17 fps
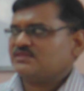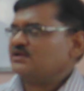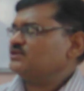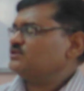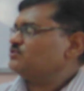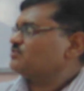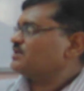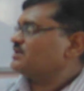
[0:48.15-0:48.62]

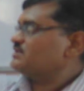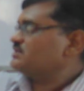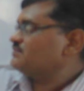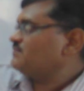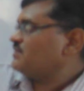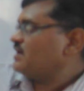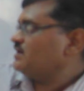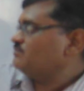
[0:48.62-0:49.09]
then you can
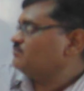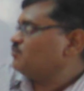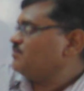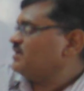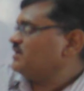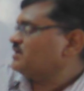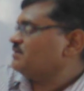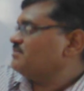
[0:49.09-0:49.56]
define
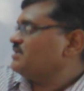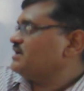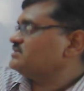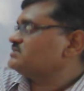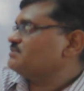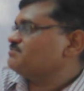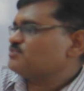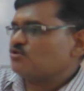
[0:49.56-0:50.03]
momentum
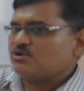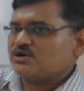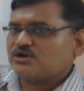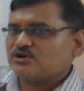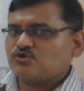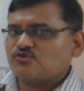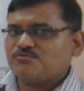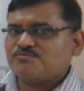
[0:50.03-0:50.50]
as the
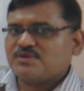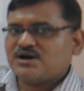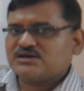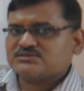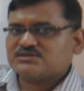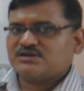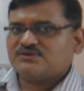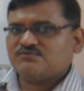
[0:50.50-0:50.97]
product of
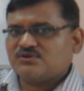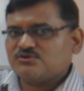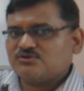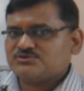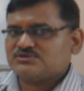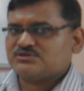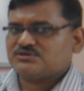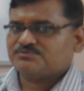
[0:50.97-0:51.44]
mass and
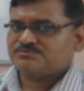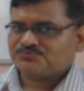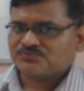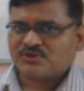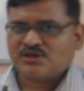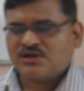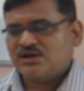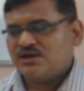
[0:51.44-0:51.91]
velocity.
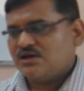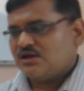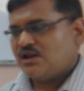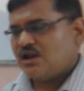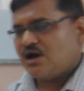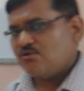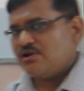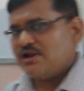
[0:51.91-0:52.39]

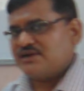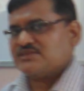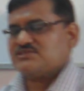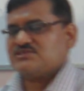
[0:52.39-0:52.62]
Now let